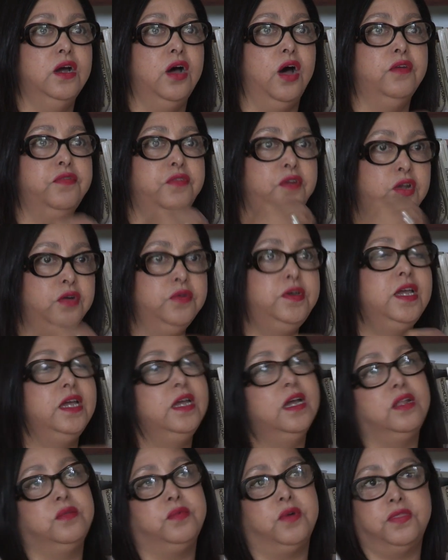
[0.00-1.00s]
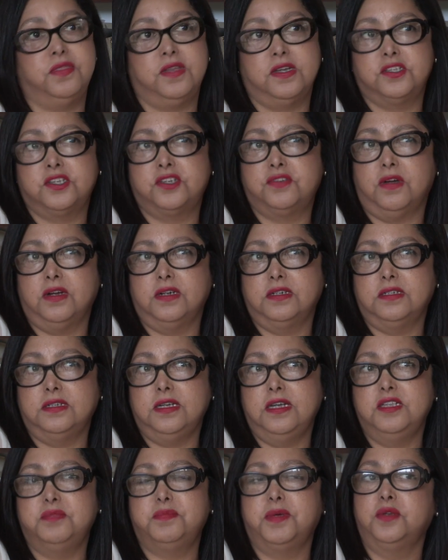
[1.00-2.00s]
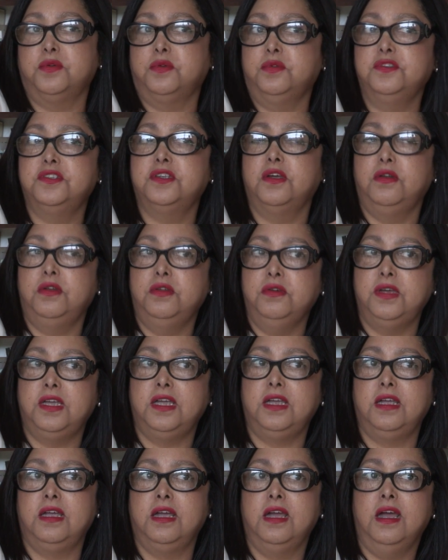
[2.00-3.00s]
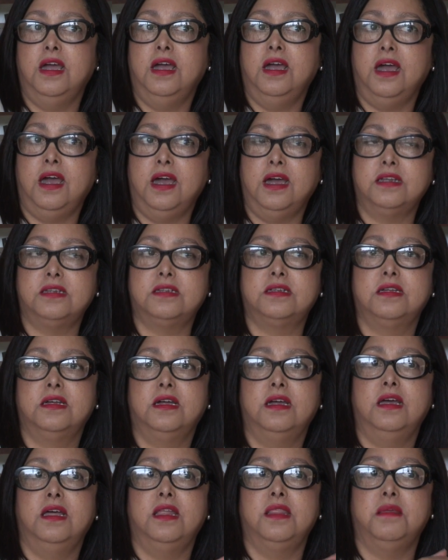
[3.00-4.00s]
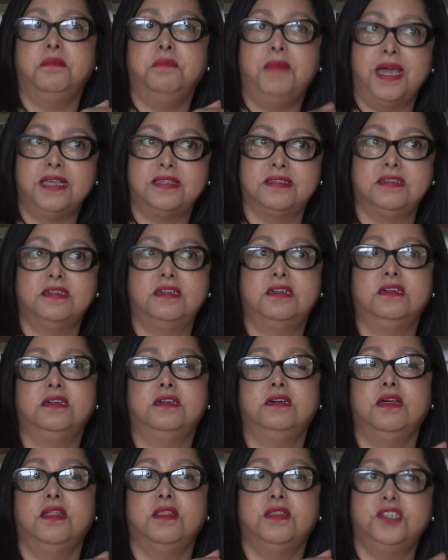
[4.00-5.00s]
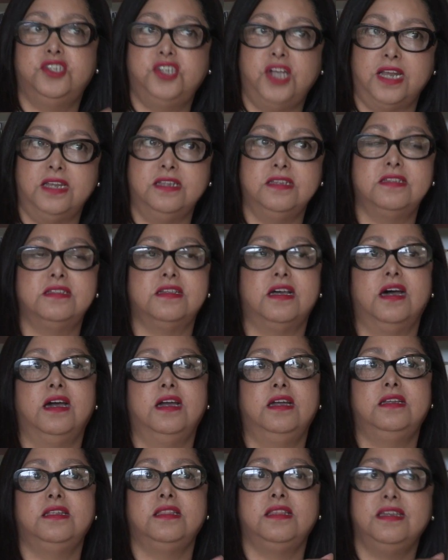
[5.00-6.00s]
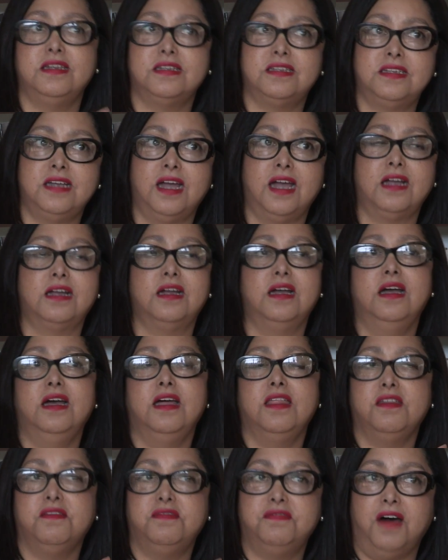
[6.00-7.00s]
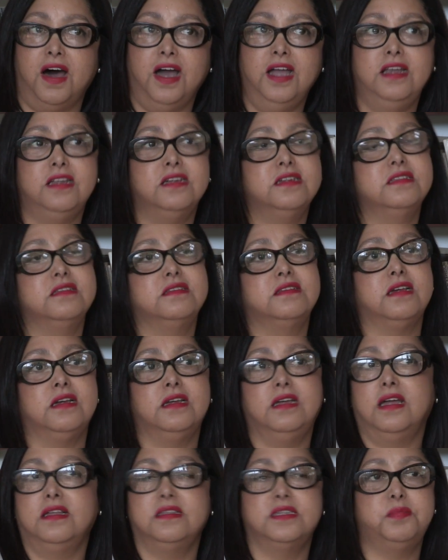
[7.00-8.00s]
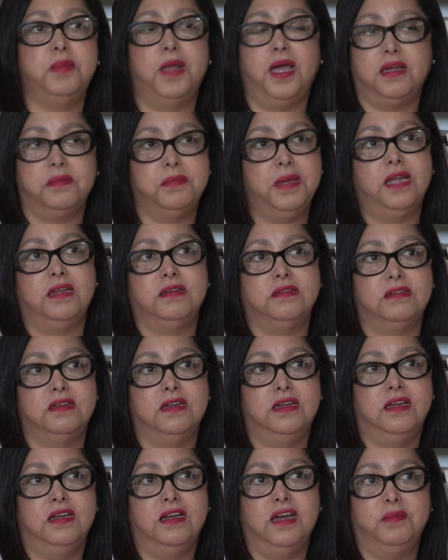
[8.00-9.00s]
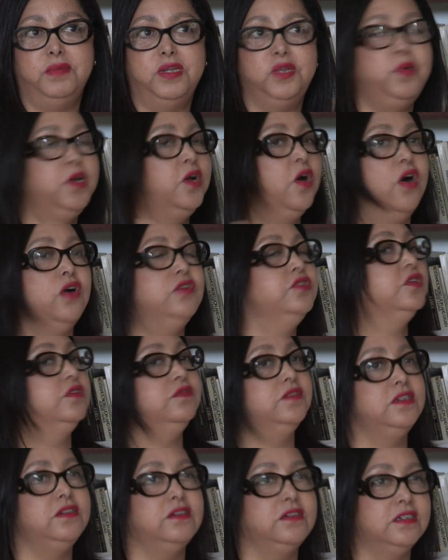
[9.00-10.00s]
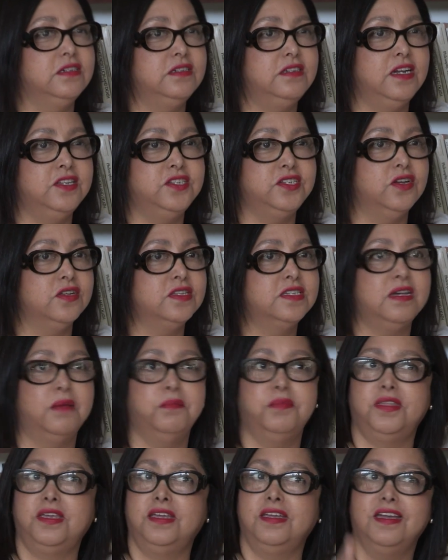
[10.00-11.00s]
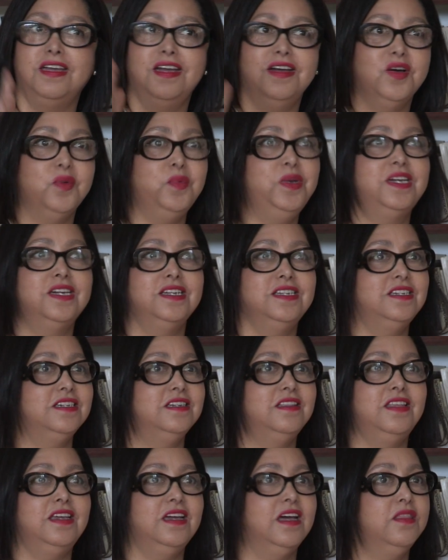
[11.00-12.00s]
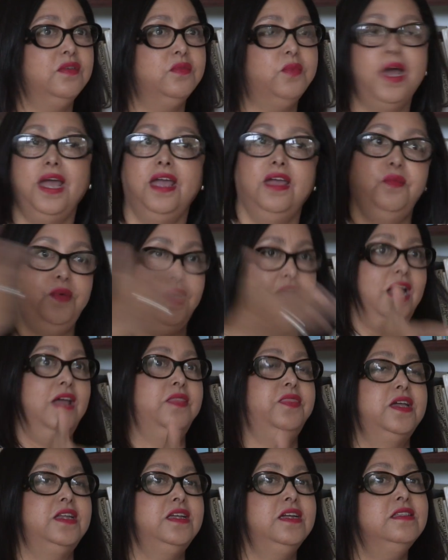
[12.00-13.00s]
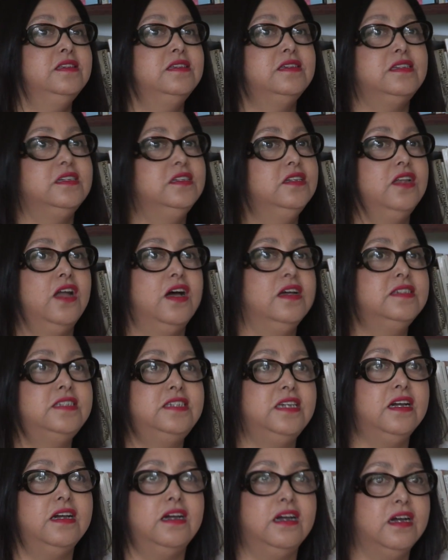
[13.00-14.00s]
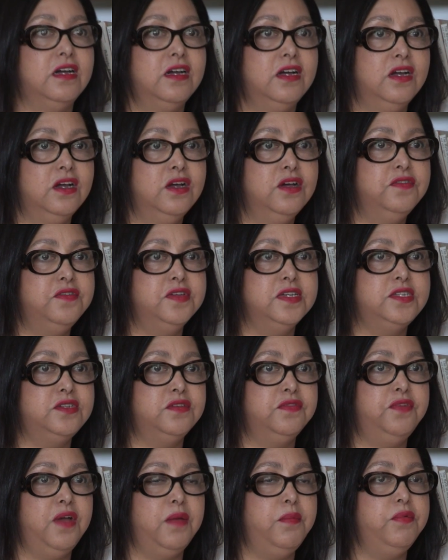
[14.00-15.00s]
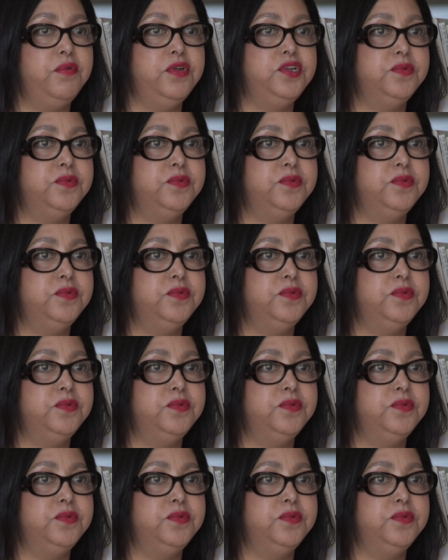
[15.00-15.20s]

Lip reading: of looking at what that struggle is, but also looking at the massacre, the genocide, the attack, the violence against black men. I mean, we can't overlook it. It's not something we can turn the other way. We had that incident last year, 1st of February